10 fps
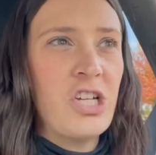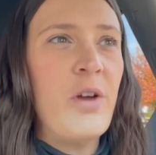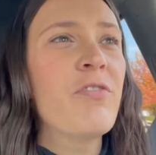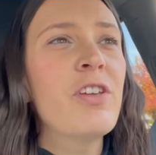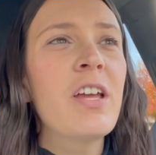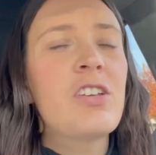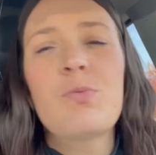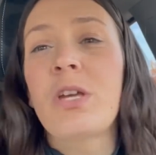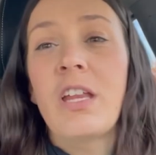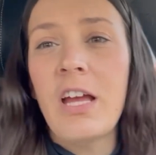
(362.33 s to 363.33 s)
I feel like is
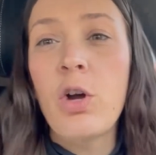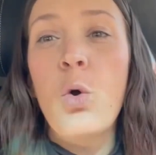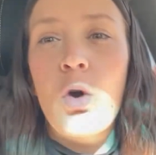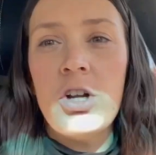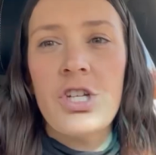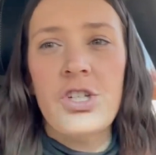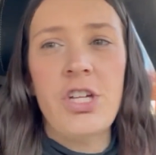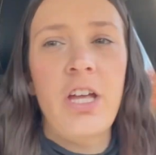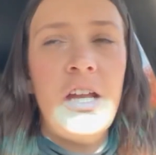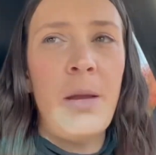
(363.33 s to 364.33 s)
really like core
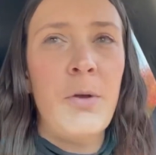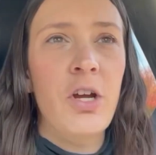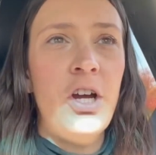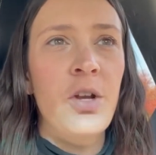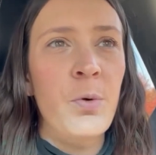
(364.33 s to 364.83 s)
Churchill neighborhood.